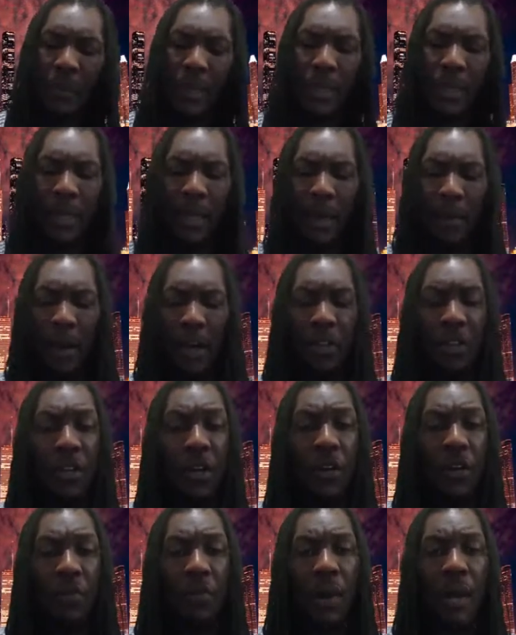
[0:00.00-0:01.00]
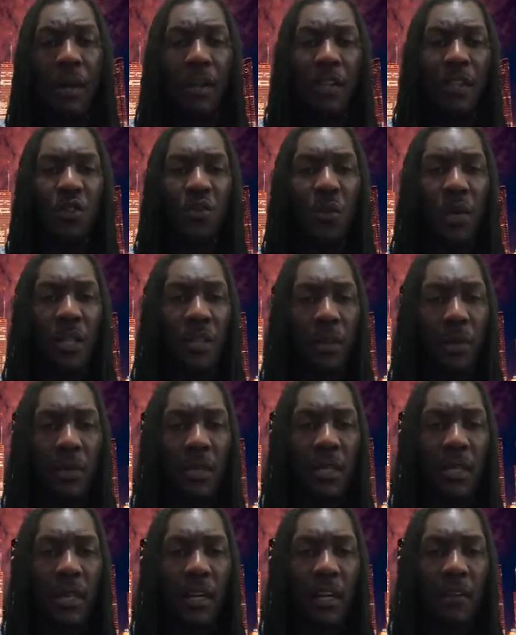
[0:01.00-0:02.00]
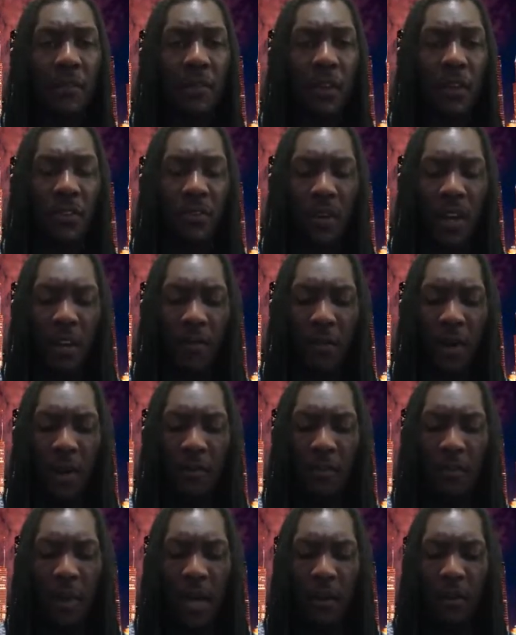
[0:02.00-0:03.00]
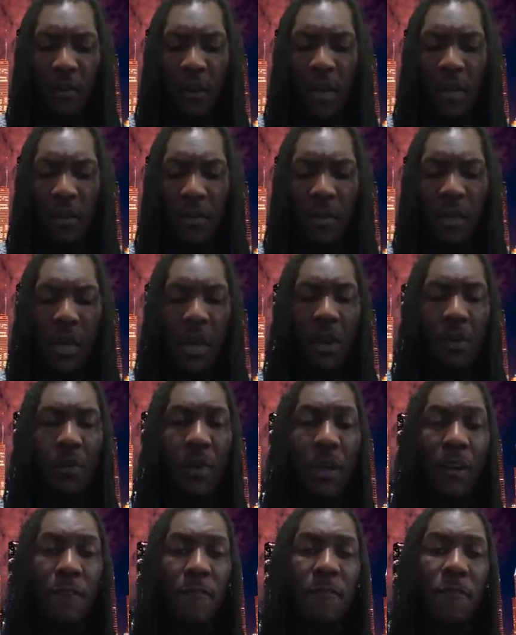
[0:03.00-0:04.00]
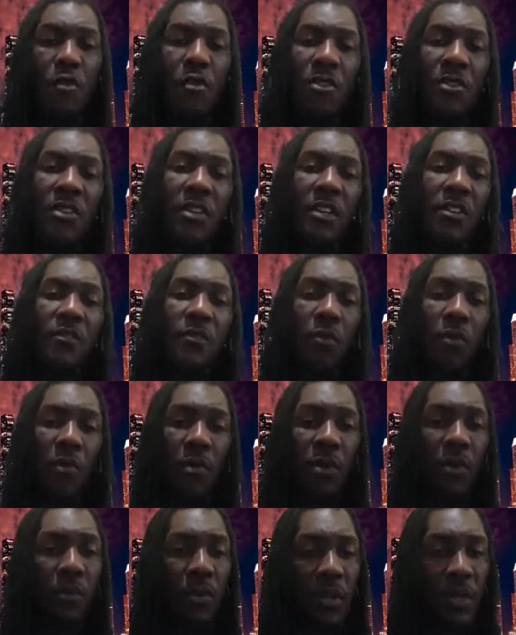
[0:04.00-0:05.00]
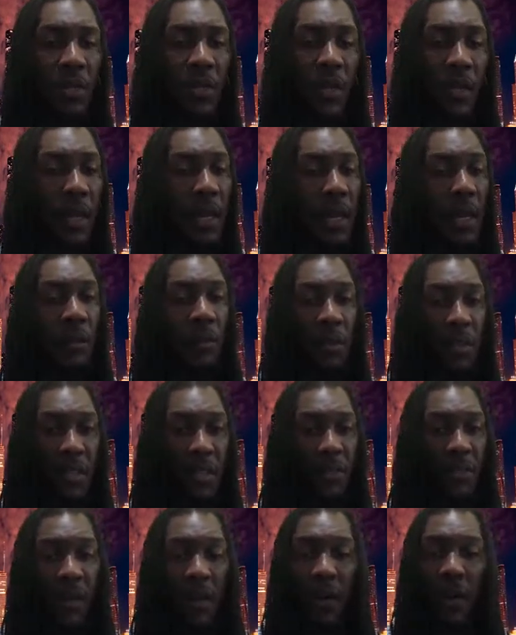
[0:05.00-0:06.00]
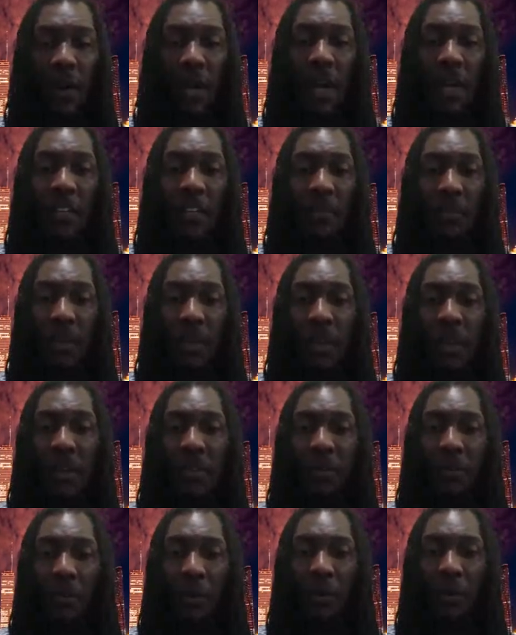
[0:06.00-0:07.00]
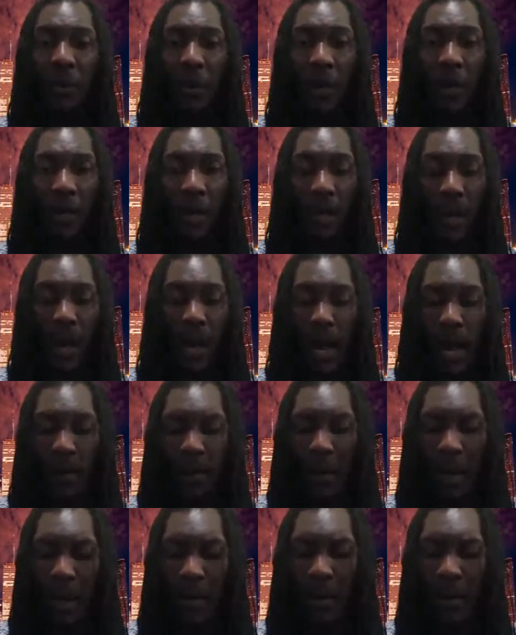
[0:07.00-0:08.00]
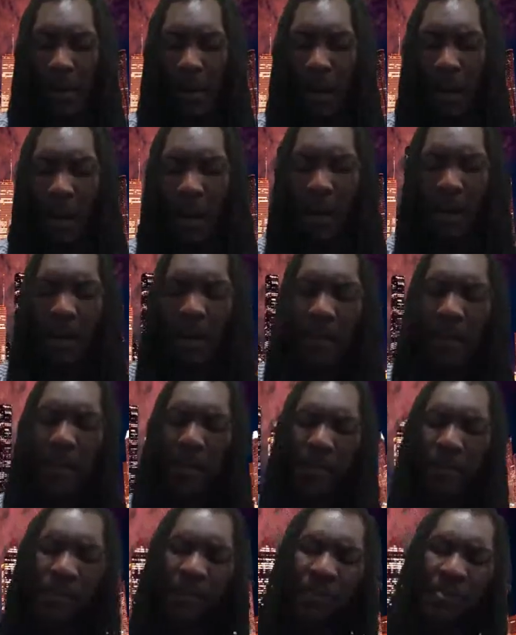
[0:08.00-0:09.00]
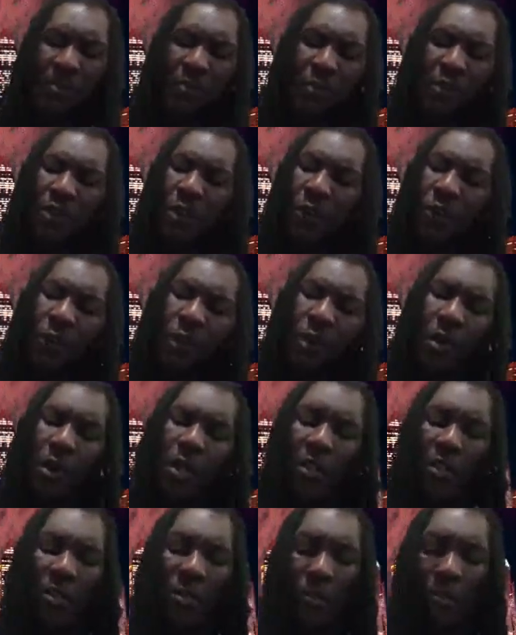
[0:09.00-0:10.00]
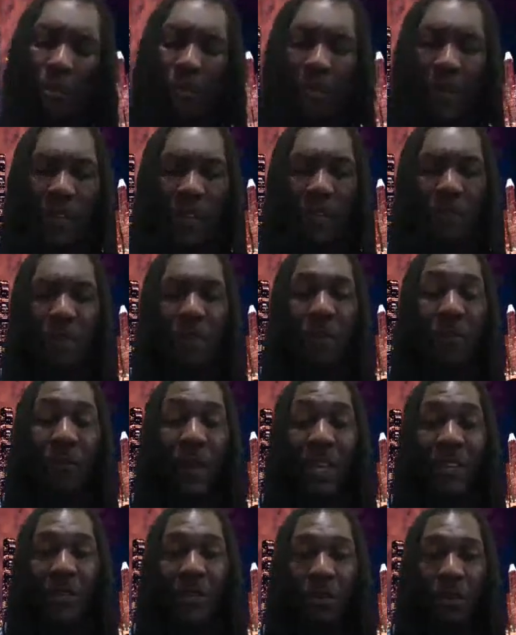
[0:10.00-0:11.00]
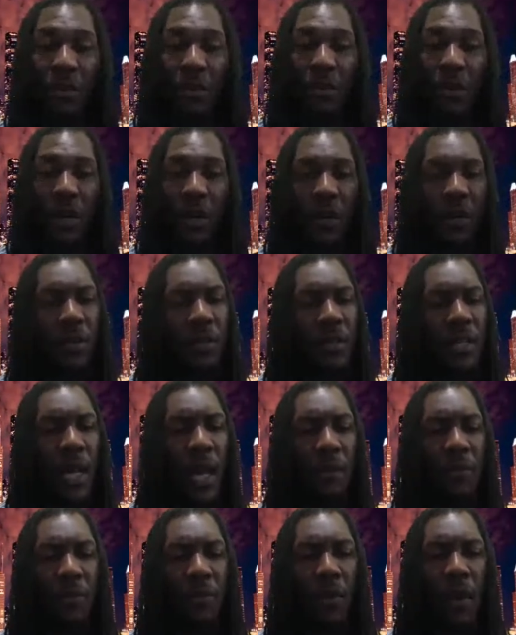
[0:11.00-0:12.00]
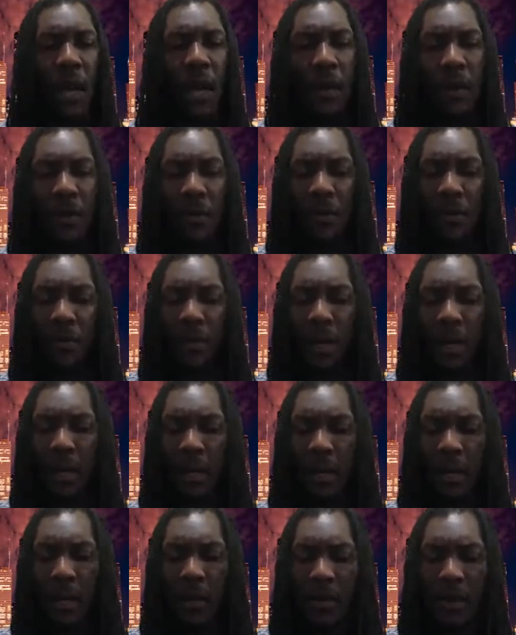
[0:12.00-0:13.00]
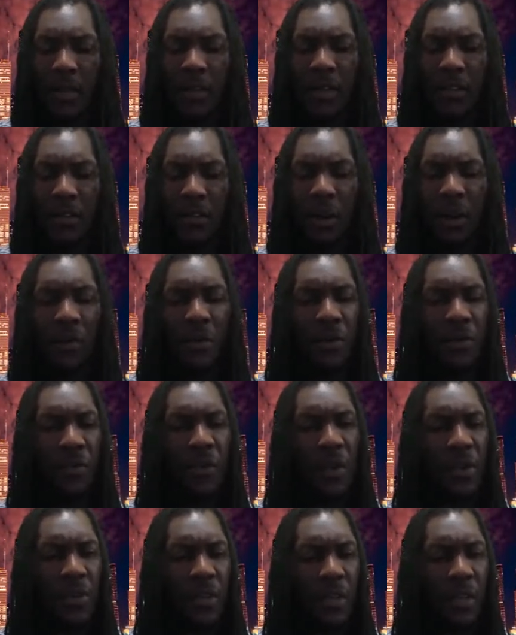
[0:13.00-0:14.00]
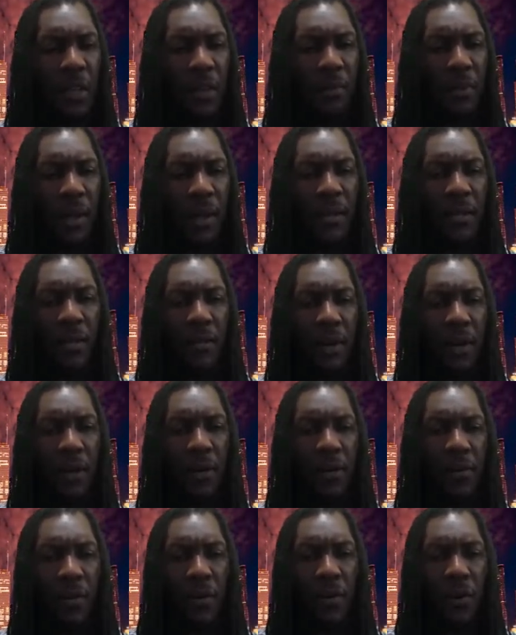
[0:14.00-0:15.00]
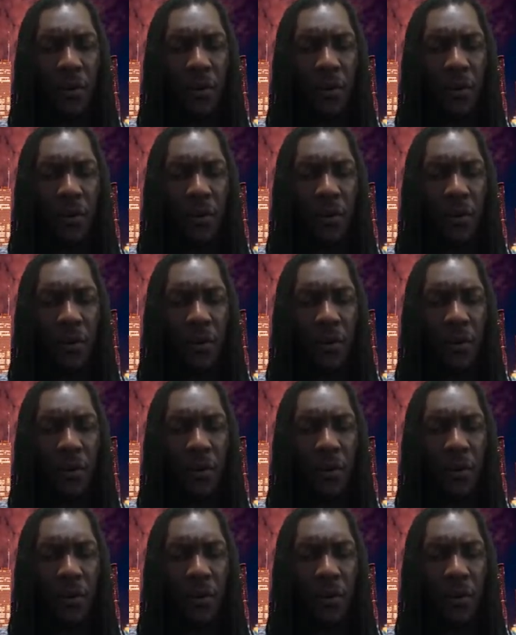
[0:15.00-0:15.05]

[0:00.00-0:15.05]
Came out of the third round in the twenty thirteen N F L draft, drafted by the Raiders. Ran a four six forty, which is which is very nice speed for a, a linebacker. Um, so far in his his professional career, you know, he's hopped around a little bit. Uh, like I say, started with the Raiders, I think played some in Arizona.